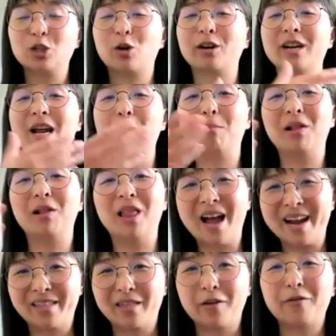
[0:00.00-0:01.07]
started
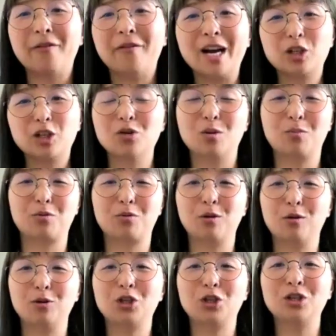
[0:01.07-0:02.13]
applying the fascia
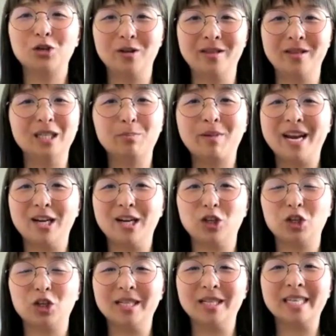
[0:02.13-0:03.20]
approach to these
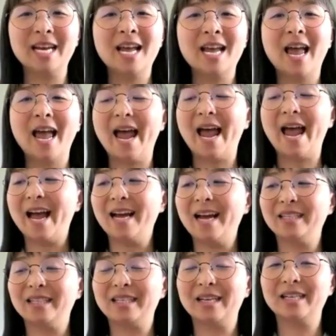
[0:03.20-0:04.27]
patients,
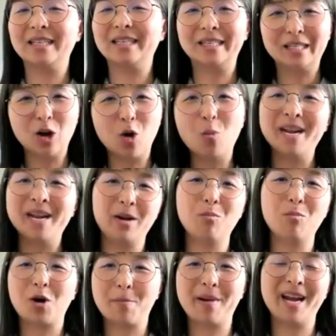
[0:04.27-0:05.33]
and so many
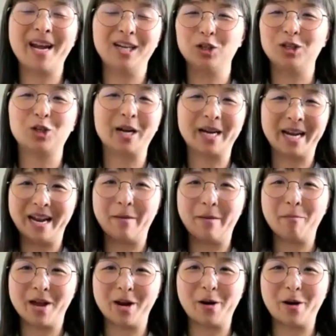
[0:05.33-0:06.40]
more patients are getting
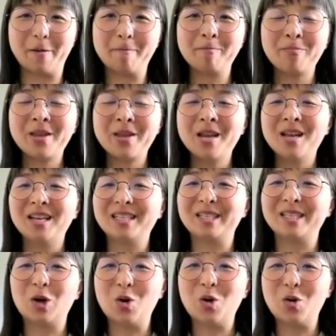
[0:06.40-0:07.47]
better.
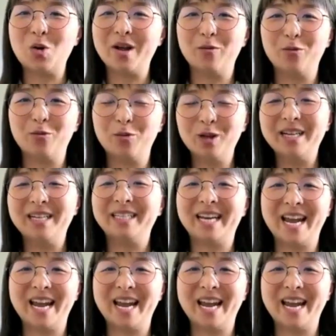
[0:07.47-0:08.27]
So it really